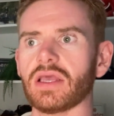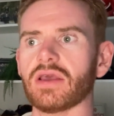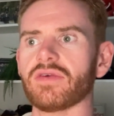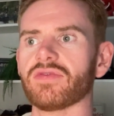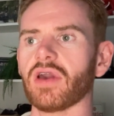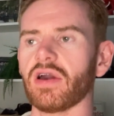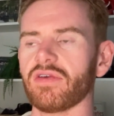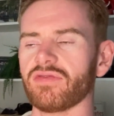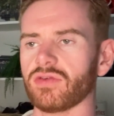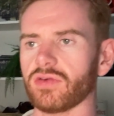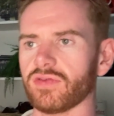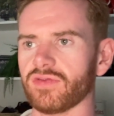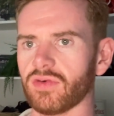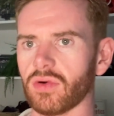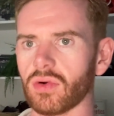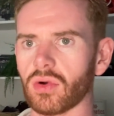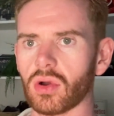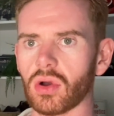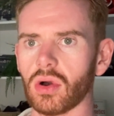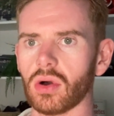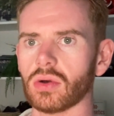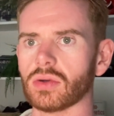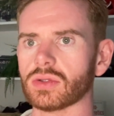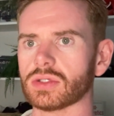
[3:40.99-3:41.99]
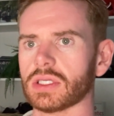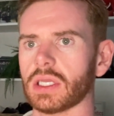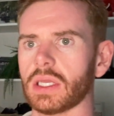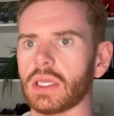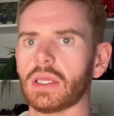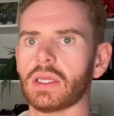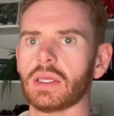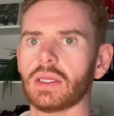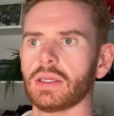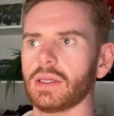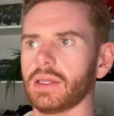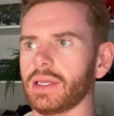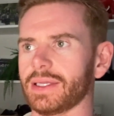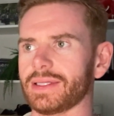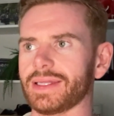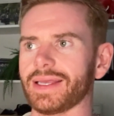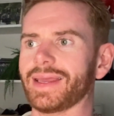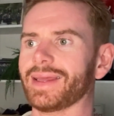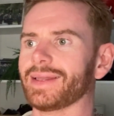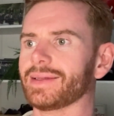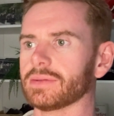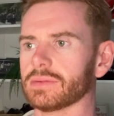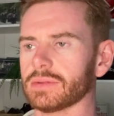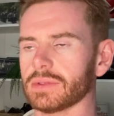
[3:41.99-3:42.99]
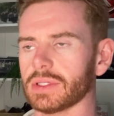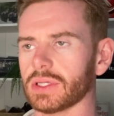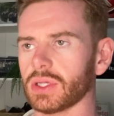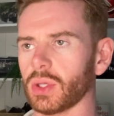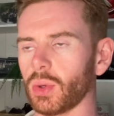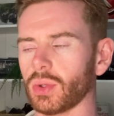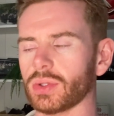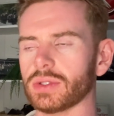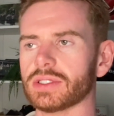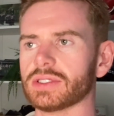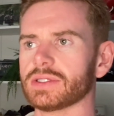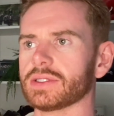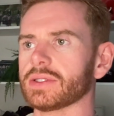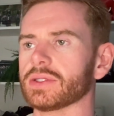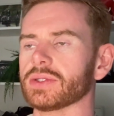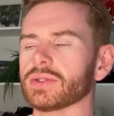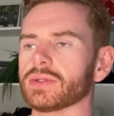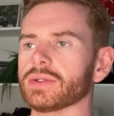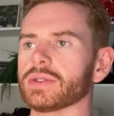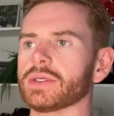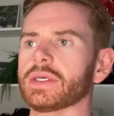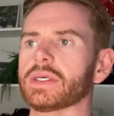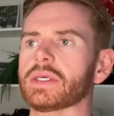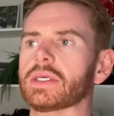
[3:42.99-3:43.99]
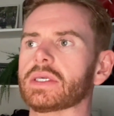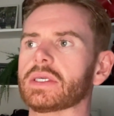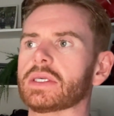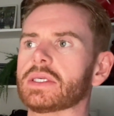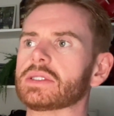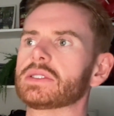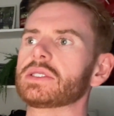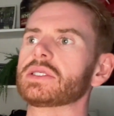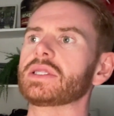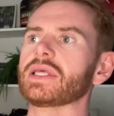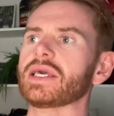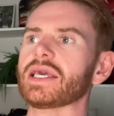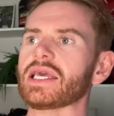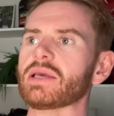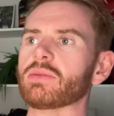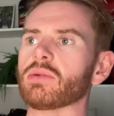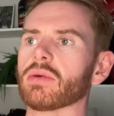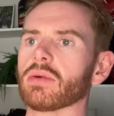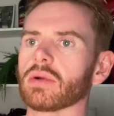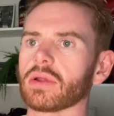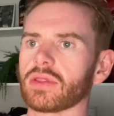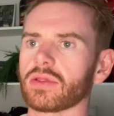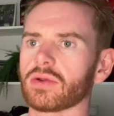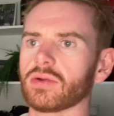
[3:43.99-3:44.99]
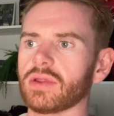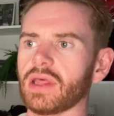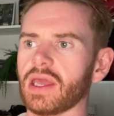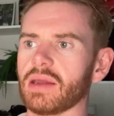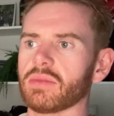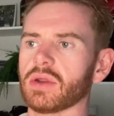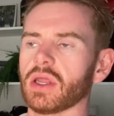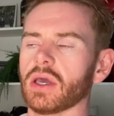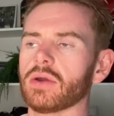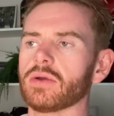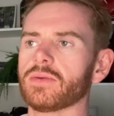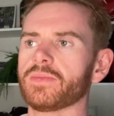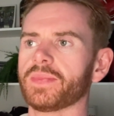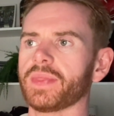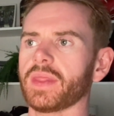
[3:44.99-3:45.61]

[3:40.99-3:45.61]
I've got a few phone calls, had again loads to do today, but we're through them now,